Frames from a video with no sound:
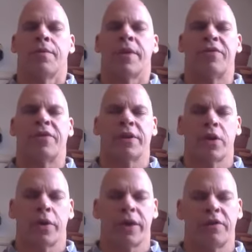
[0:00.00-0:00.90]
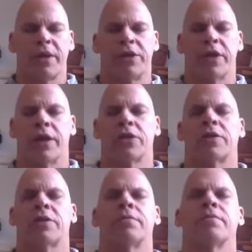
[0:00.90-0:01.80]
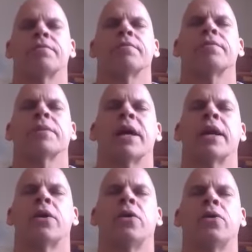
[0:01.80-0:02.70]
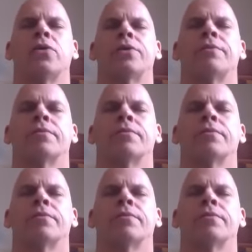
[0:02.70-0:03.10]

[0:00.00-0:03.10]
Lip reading: I feel it going into my chest, and I hold.